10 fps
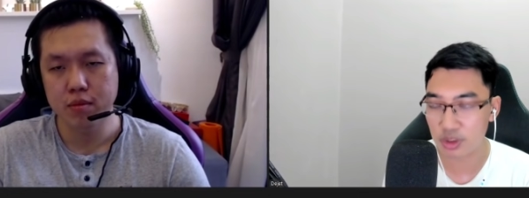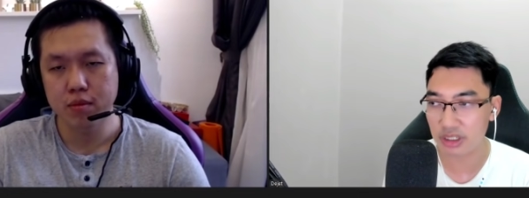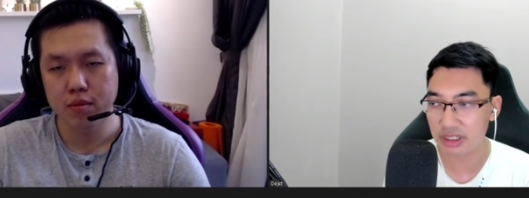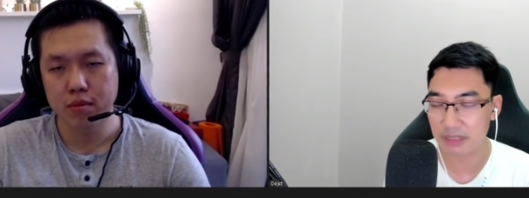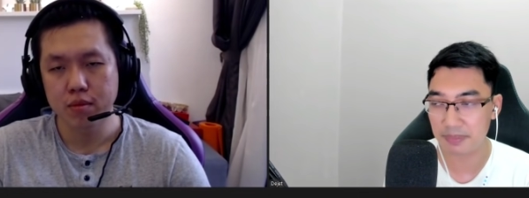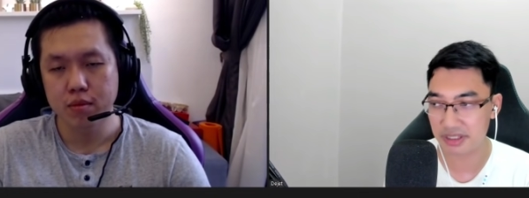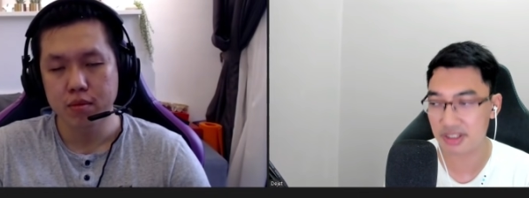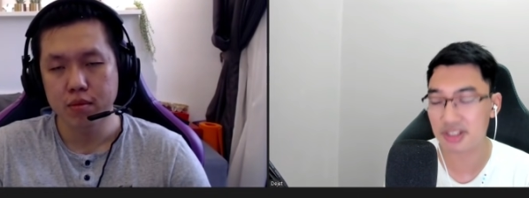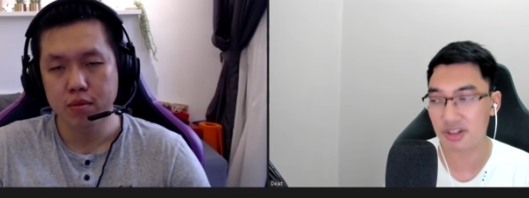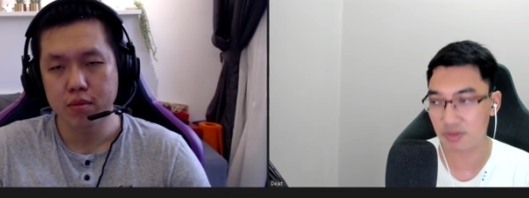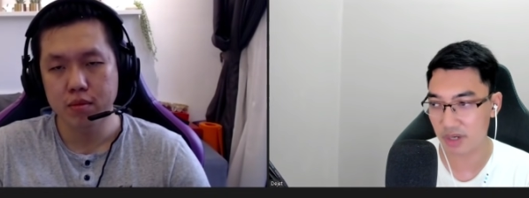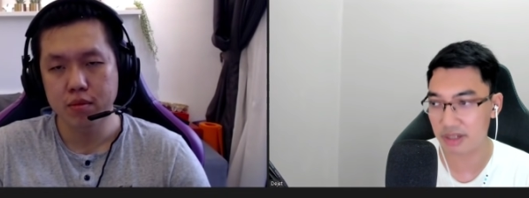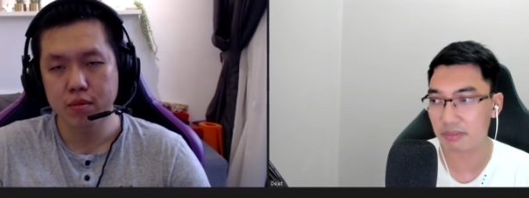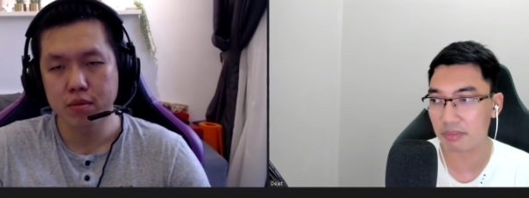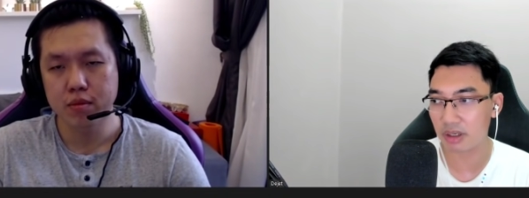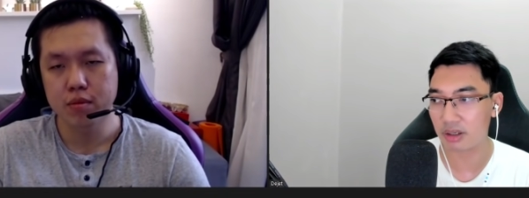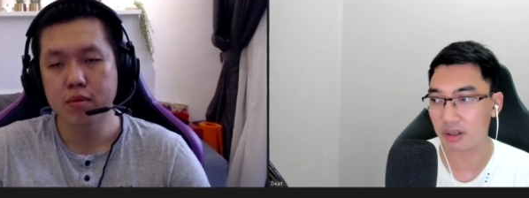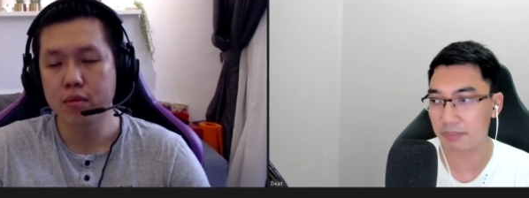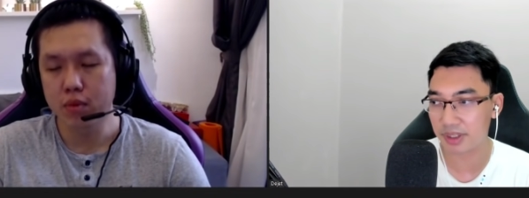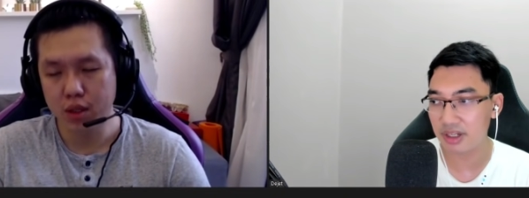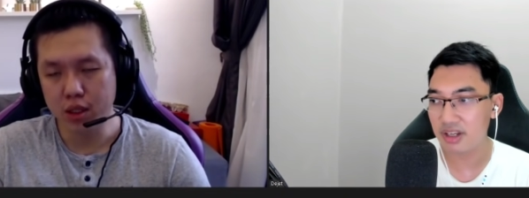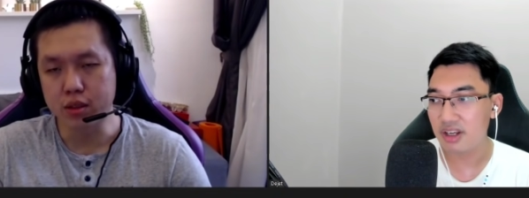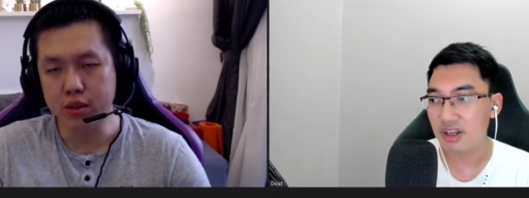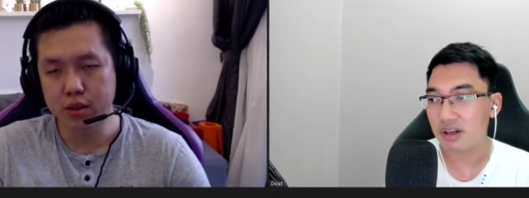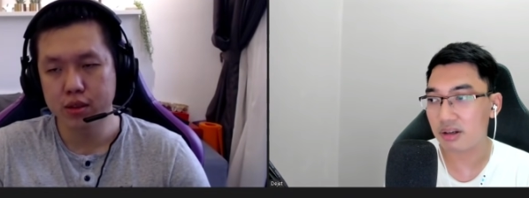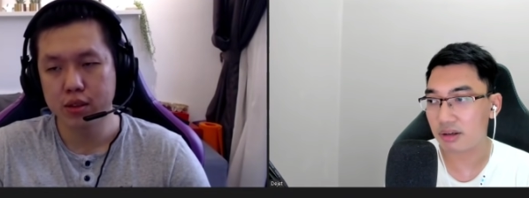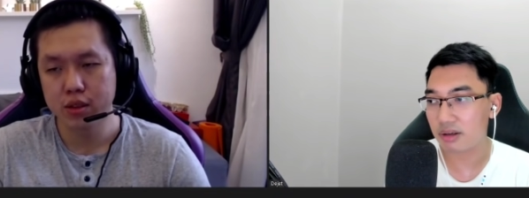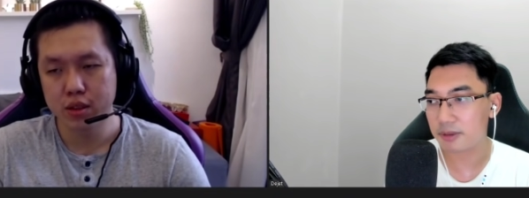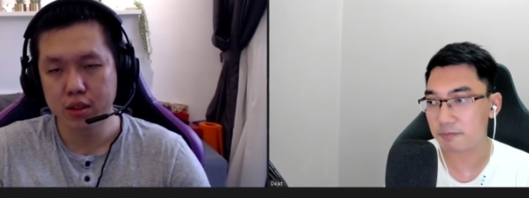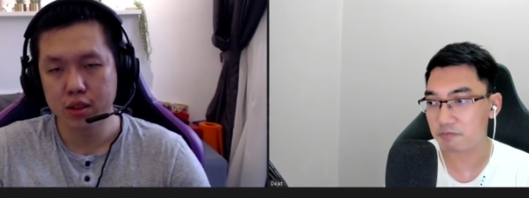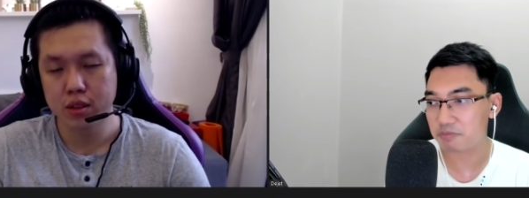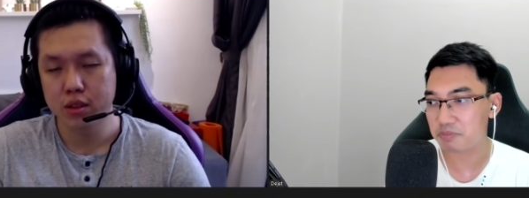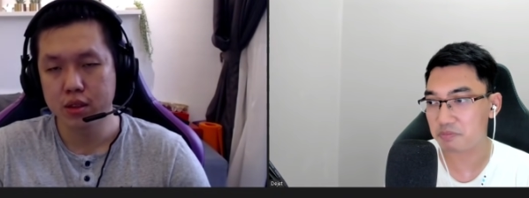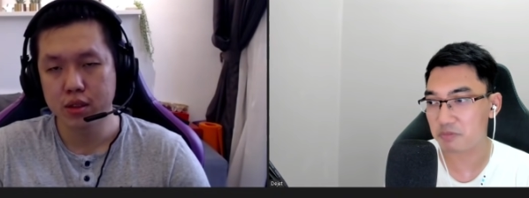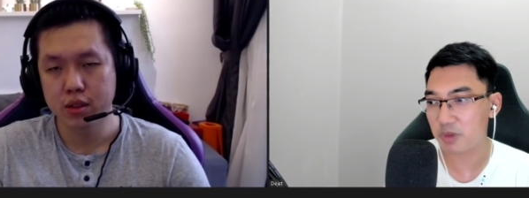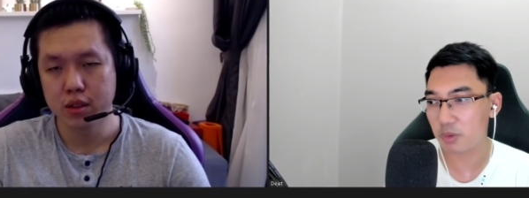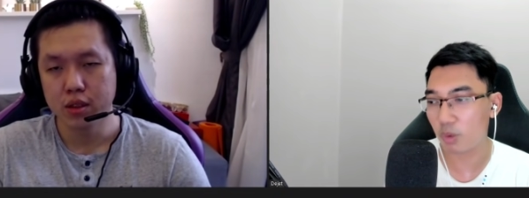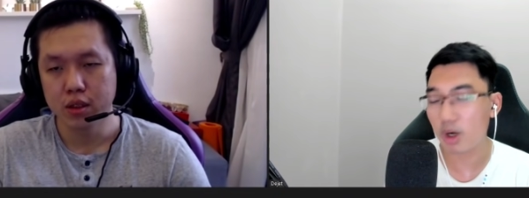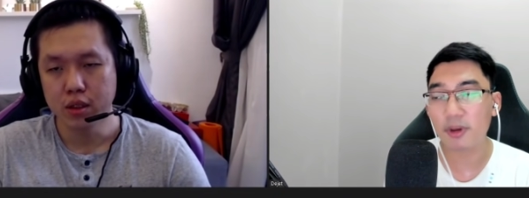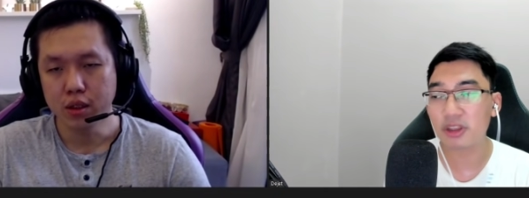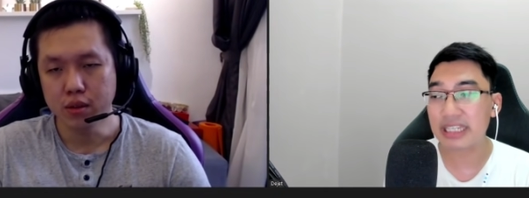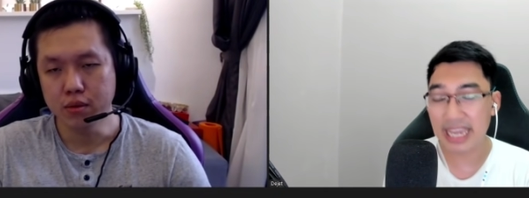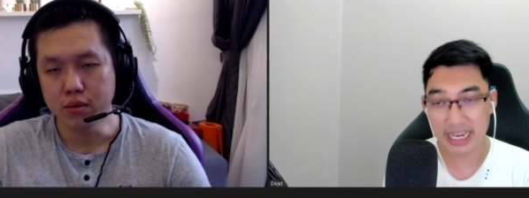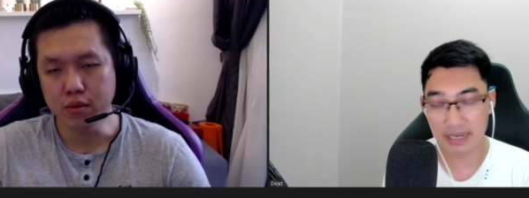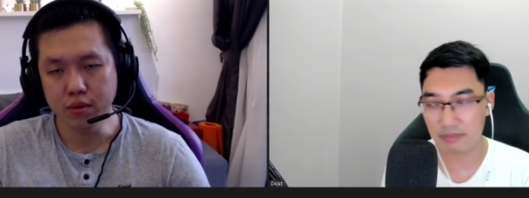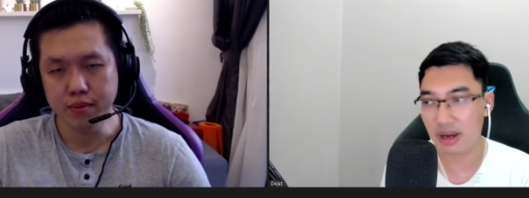Speaker 1: uh, DPC season, right? Uh, but yes. um, what about the aim?